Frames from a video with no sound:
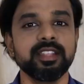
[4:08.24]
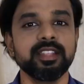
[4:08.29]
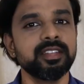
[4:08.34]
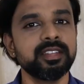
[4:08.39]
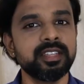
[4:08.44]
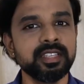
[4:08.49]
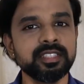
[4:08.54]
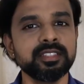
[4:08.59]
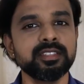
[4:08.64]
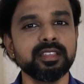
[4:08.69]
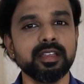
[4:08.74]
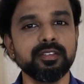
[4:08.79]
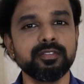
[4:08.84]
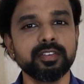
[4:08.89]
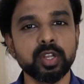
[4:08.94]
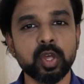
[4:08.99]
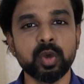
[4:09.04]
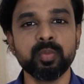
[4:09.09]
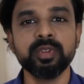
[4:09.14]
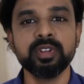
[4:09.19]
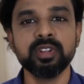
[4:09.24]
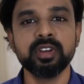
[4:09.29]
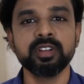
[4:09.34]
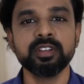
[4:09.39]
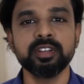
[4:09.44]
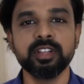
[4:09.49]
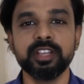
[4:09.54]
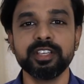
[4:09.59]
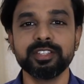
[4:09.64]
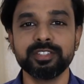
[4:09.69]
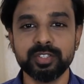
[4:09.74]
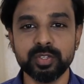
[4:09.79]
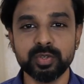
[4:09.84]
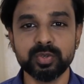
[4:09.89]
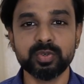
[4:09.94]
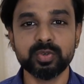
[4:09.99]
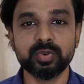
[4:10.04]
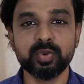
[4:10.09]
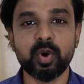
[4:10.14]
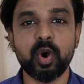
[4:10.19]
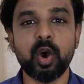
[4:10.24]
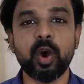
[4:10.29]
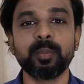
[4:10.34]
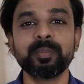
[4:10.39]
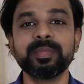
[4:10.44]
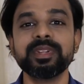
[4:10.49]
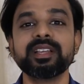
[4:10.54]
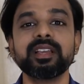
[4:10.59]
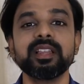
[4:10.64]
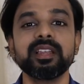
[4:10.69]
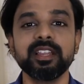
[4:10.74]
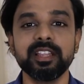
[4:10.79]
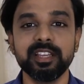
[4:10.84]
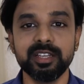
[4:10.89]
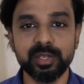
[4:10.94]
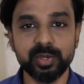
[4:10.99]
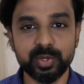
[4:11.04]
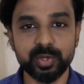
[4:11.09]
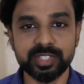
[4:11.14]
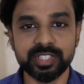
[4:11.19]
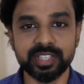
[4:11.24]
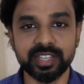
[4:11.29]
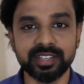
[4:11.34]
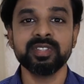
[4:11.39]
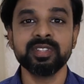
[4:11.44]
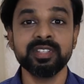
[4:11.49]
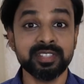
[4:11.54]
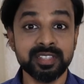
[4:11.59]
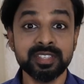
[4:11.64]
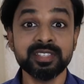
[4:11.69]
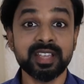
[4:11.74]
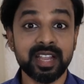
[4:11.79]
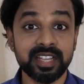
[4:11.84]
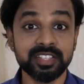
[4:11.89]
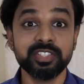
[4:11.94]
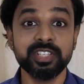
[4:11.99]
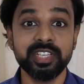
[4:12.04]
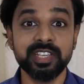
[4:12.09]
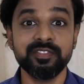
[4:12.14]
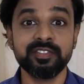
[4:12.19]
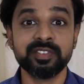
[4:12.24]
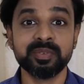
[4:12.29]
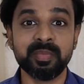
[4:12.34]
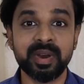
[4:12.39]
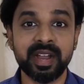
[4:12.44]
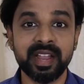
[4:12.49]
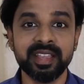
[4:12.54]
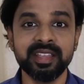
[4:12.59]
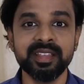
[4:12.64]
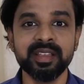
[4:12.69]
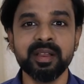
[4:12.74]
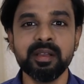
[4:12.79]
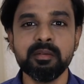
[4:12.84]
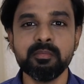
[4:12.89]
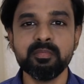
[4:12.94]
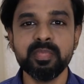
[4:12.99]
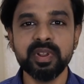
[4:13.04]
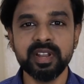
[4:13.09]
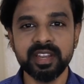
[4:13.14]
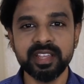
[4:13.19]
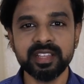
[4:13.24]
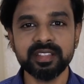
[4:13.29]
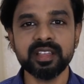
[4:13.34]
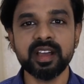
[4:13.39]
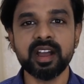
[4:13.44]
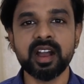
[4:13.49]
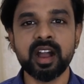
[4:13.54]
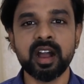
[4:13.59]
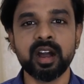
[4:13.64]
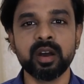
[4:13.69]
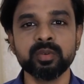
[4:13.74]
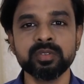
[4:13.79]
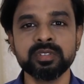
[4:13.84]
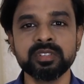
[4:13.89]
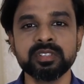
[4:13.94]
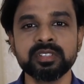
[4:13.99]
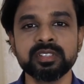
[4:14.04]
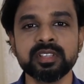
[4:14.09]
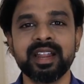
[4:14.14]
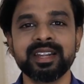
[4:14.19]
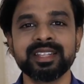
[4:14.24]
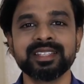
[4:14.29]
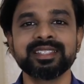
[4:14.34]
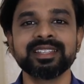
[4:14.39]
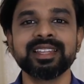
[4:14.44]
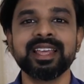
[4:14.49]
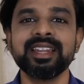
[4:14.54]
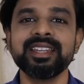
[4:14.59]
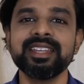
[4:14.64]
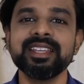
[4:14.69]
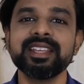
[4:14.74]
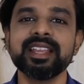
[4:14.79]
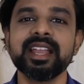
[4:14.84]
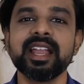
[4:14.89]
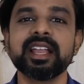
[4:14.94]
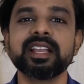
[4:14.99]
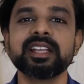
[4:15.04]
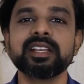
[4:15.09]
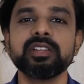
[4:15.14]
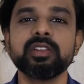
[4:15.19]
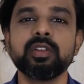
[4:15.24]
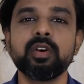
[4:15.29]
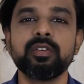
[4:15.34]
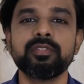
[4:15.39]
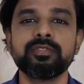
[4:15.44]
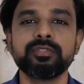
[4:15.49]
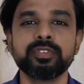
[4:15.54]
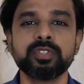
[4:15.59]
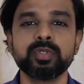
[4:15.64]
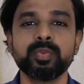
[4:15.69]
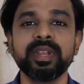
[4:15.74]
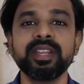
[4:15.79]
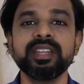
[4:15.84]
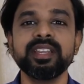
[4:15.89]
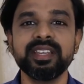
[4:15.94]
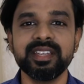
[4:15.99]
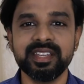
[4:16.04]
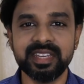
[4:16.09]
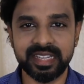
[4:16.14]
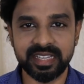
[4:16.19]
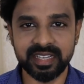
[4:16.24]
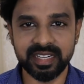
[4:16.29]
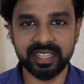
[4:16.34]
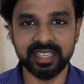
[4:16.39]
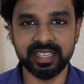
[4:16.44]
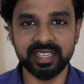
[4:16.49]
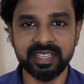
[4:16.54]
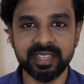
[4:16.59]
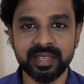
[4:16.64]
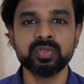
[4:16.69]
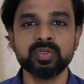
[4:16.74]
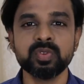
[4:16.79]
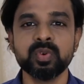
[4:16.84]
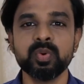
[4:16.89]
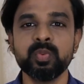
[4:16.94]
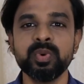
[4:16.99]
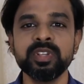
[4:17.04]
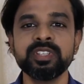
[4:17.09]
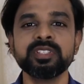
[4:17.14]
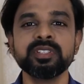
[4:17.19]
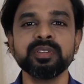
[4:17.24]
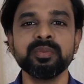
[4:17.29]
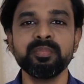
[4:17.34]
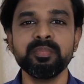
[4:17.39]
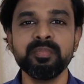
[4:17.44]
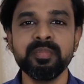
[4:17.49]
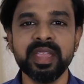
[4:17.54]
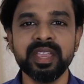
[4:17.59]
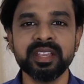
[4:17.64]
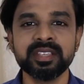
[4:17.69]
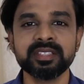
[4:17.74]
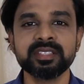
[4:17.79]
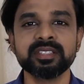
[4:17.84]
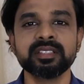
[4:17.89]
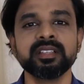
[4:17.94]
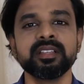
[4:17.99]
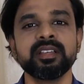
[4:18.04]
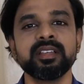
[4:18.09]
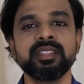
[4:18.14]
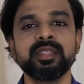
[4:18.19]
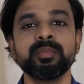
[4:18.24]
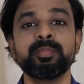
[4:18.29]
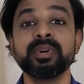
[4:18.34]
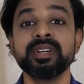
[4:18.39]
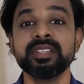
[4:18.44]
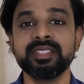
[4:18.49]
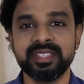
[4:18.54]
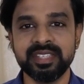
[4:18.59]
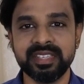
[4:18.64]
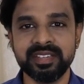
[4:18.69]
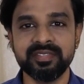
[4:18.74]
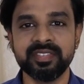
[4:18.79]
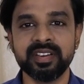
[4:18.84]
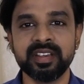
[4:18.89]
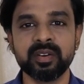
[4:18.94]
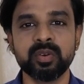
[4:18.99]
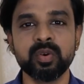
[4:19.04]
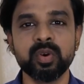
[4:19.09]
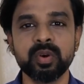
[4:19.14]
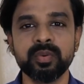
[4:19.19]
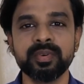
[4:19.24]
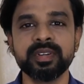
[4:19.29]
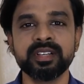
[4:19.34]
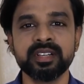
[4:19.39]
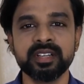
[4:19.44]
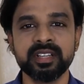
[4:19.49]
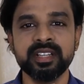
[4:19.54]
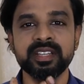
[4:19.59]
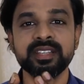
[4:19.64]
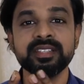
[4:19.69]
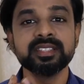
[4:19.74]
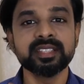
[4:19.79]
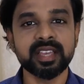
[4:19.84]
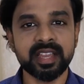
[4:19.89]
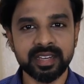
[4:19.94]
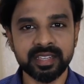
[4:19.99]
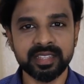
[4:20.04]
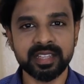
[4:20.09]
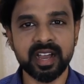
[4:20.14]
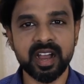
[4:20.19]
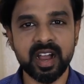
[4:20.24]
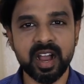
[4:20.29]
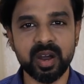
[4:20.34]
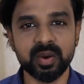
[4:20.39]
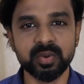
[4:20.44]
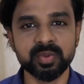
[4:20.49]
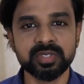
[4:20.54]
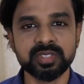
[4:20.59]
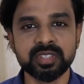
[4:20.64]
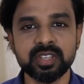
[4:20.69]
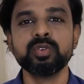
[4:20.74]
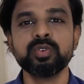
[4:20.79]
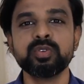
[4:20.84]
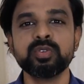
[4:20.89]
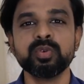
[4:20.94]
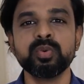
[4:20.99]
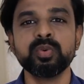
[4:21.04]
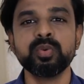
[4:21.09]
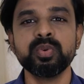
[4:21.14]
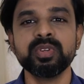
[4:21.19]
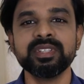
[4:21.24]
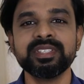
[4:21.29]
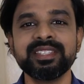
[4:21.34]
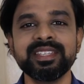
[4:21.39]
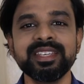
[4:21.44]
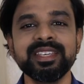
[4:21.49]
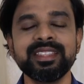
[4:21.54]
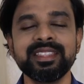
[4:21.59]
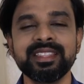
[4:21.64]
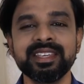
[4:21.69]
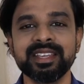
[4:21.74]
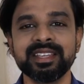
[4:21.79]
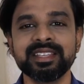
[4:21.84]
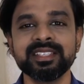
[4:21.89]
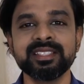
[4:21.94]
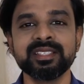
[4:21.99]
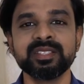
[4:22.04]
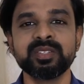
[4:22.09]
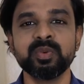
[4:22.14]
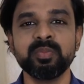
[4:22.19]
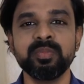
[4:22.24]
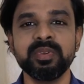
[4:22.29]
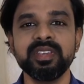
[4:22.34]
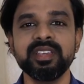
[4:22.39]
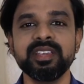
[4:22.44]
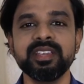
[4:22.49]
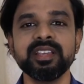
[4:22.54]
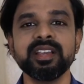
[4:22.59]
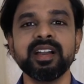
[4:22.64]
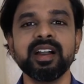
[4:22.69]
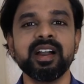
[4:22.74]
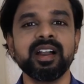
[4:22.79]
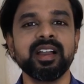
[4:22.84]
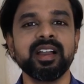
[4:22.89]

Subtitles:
This phenomenon is due to optical illusion. This is achieved by building the house at a slanting angle of 20 degrees, so which makes the perceiver, whoever inside the house, to see things to be